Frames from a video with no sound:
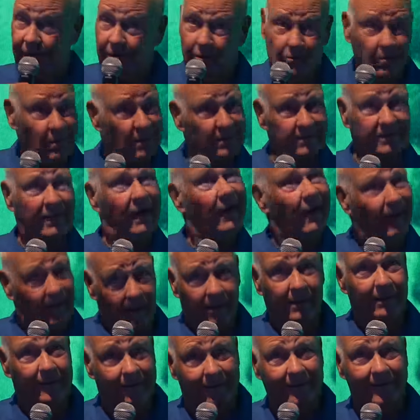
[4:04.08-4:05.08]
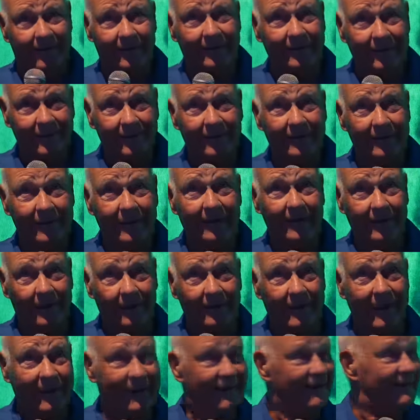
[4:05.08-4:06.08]
if you weren't there,
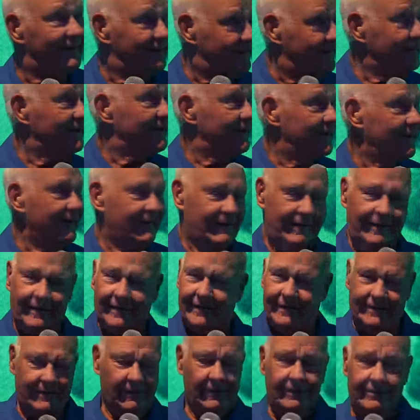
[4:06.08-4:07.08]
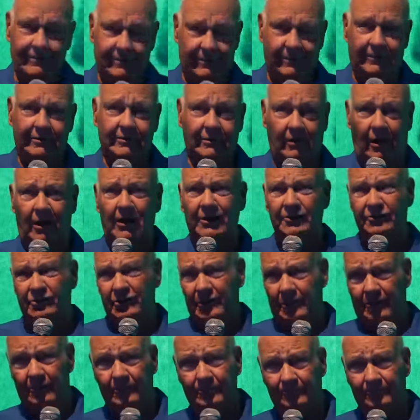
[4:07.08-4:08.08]
okay, you're gonzo.